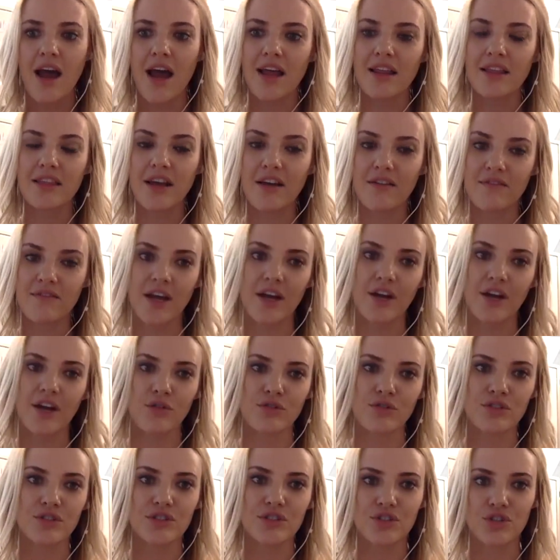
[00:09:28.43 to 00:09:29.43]
I love that
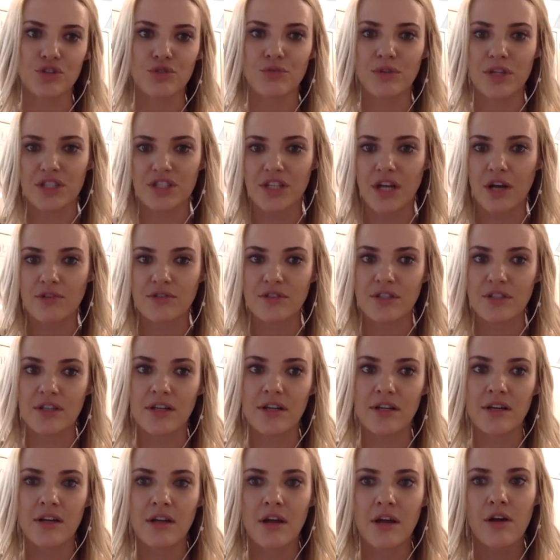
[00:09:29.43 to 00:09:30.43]
coaches do reach out
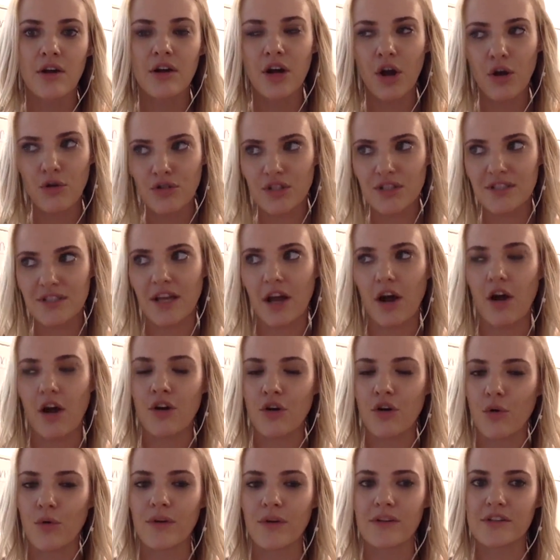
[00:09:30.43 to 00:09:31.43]
to coaches that
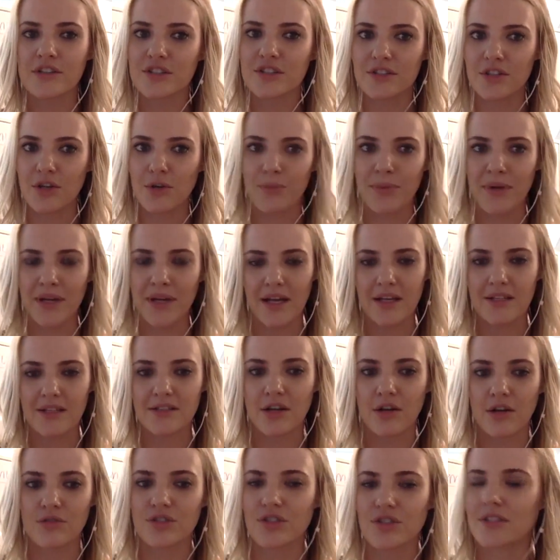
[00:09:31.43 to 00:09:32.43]
aren't only just their PS
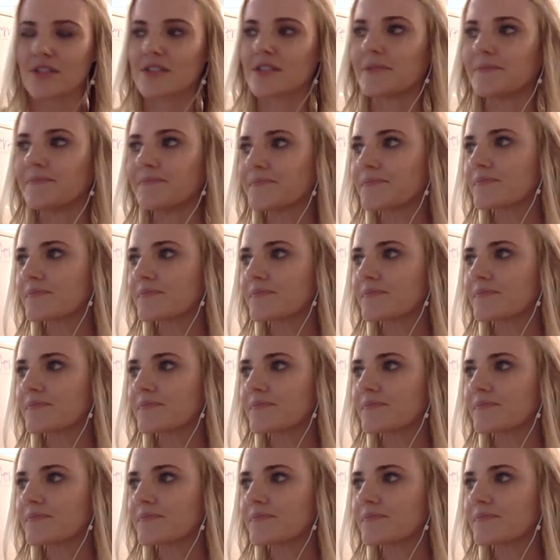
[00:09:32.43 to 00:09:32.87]
coaches.